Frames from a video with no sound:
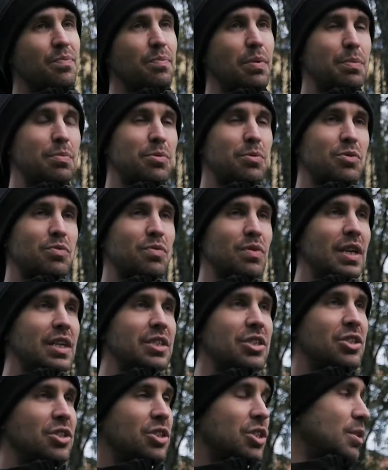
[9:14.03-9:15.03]
people's
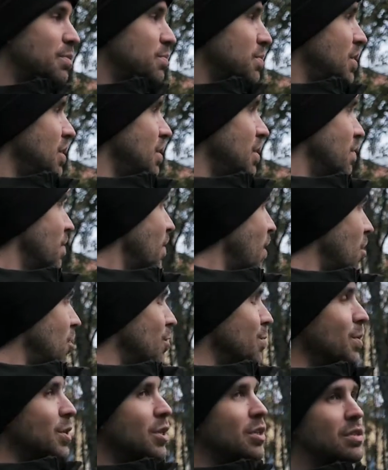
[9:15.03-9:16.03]
relationship to the
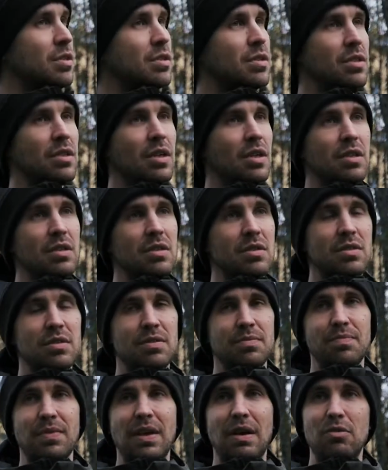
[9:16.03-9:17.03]
environment
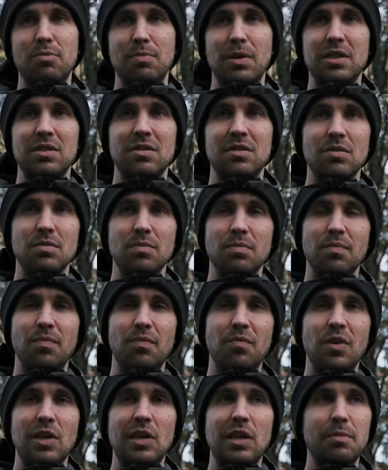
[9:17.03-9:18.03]
and how it makes them
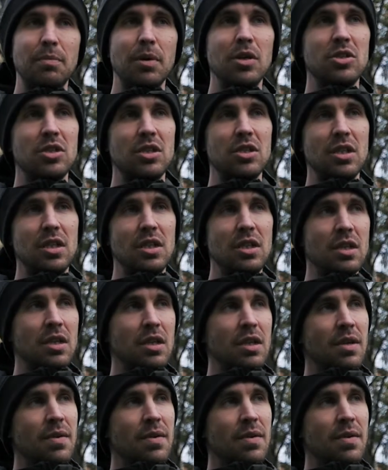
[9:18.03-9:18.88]
feel emotionally,